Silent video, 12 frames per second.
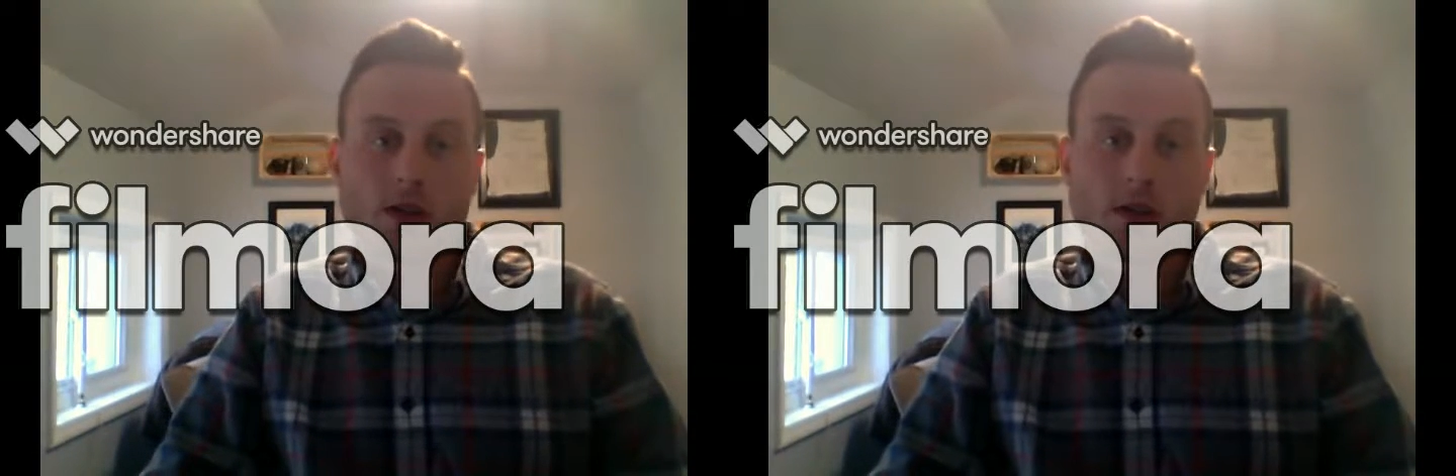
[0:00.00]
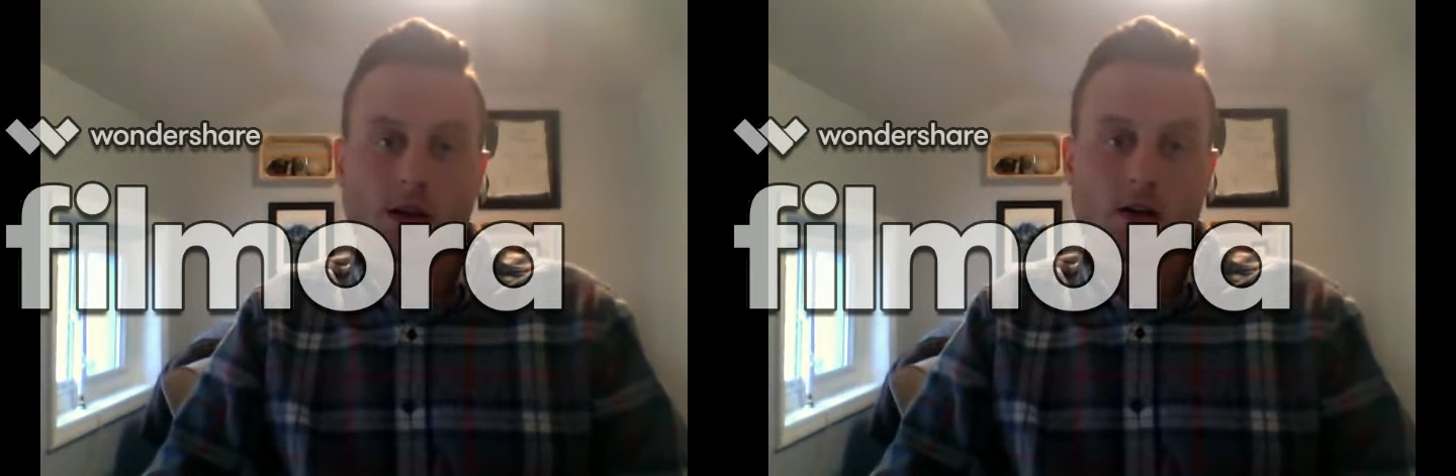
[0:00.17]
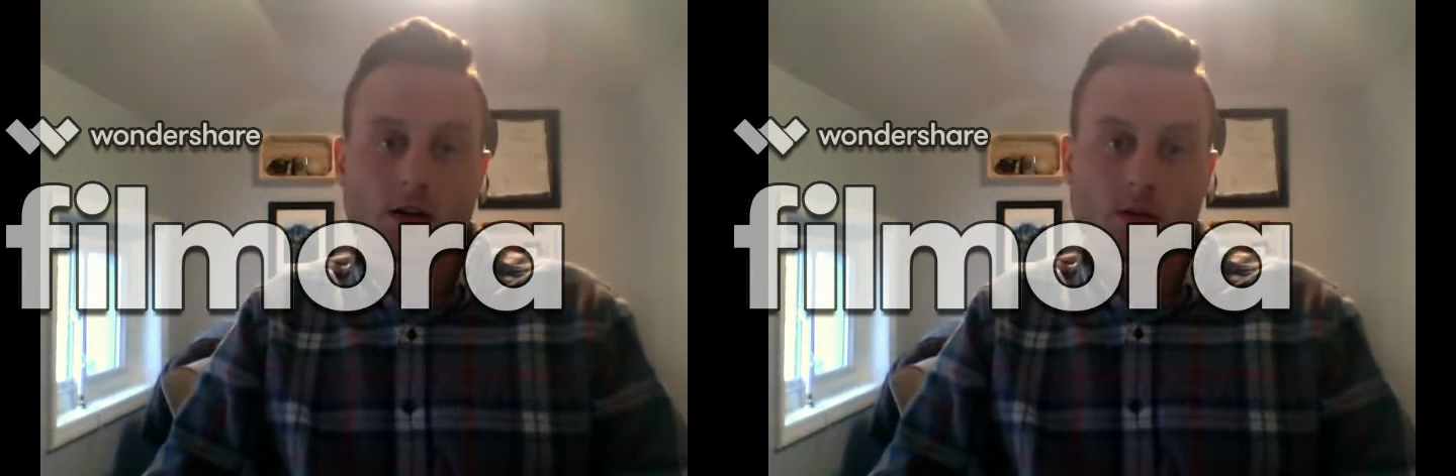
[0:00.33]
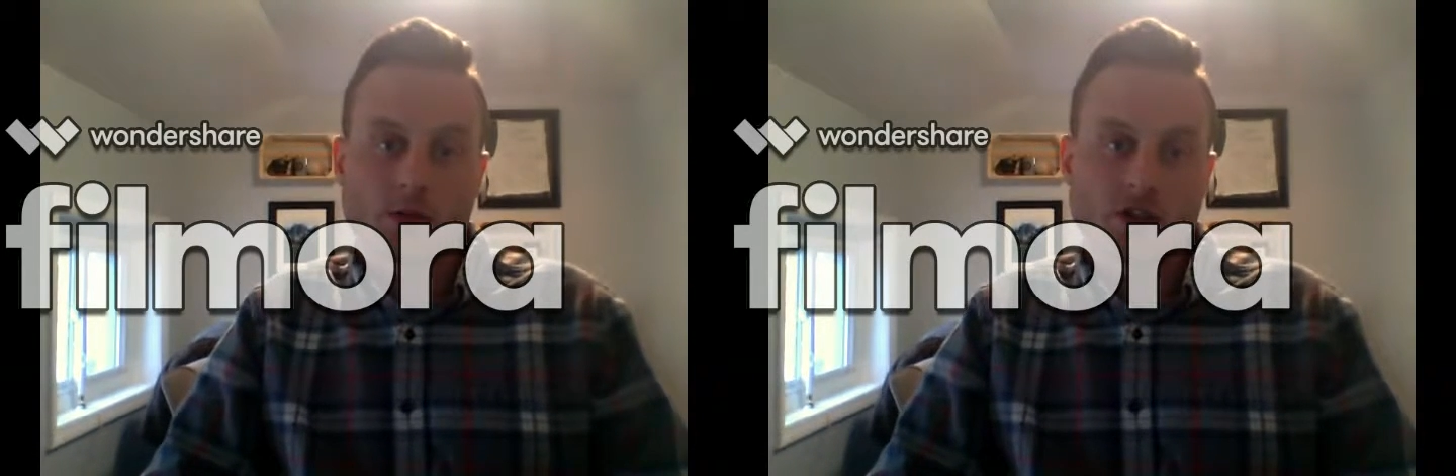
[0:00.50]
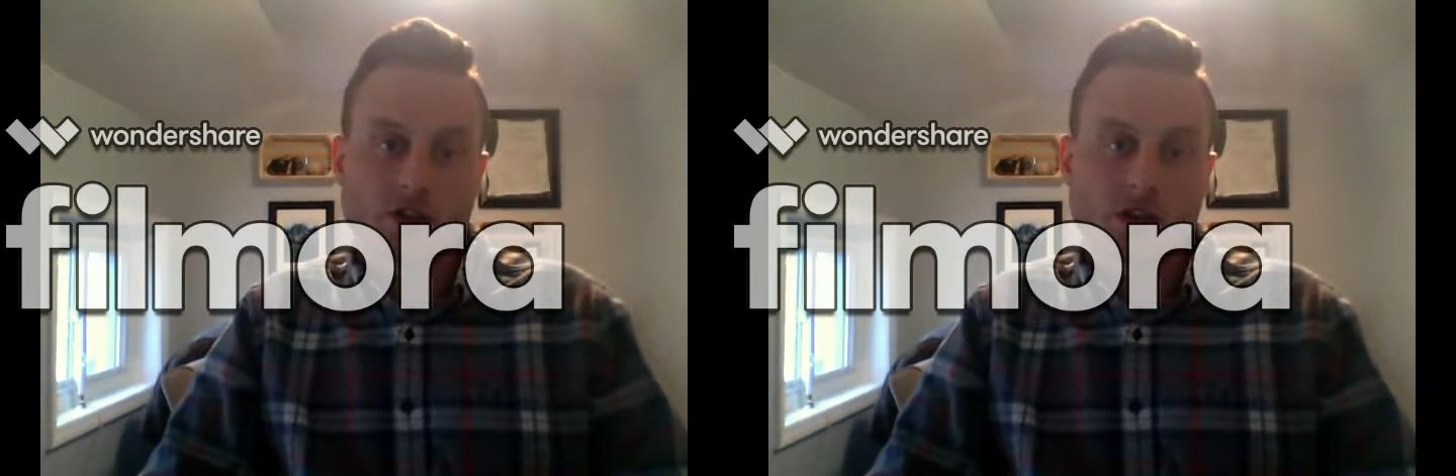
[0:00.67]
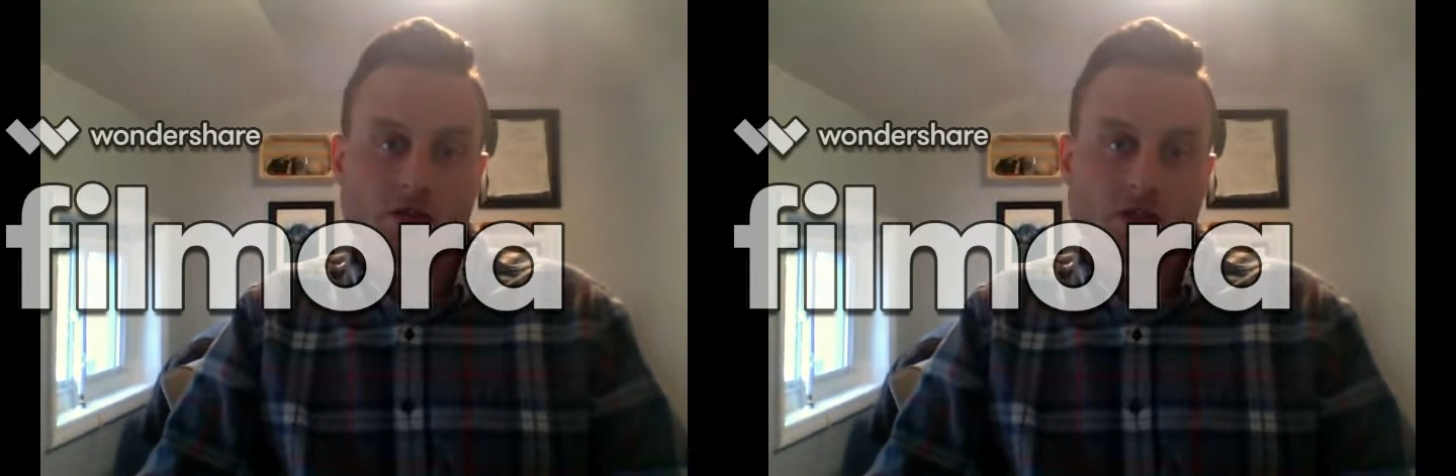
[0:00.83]
leader in
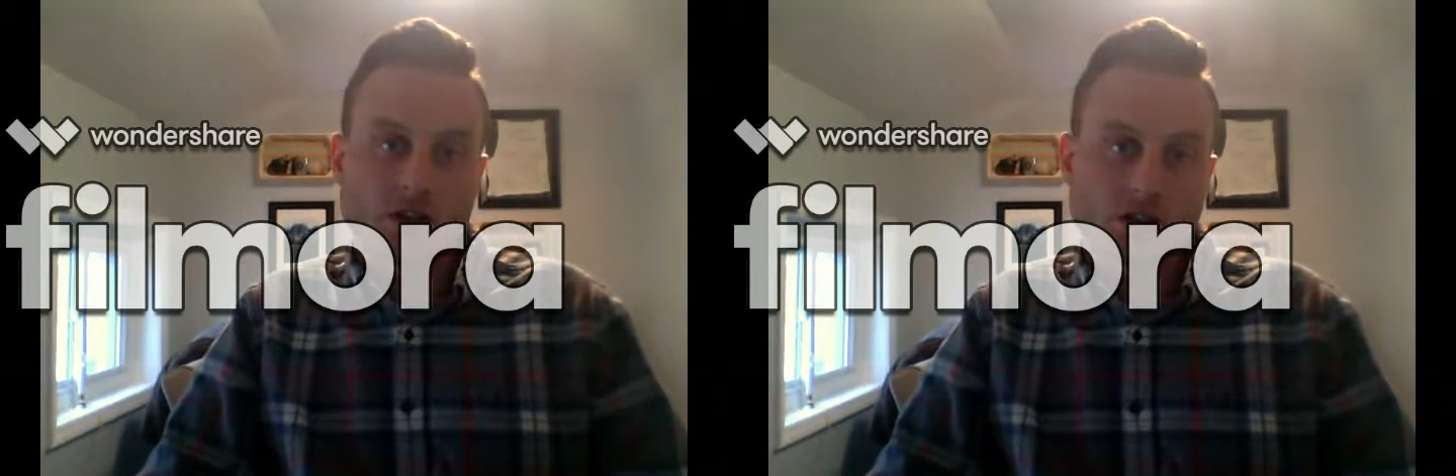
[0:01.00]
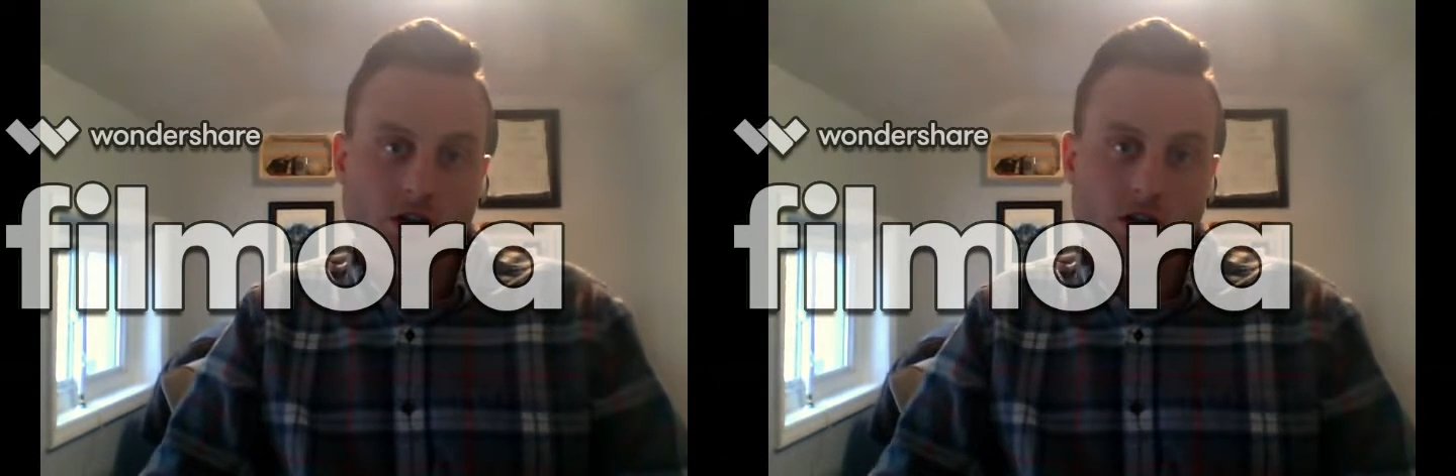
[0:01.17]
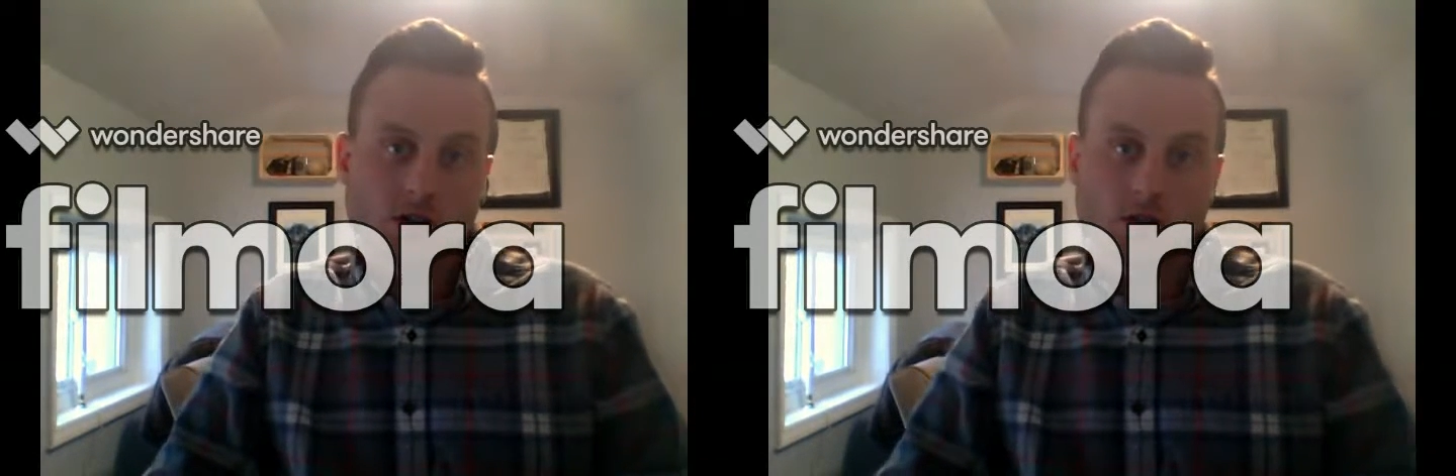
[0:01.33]
machine vision.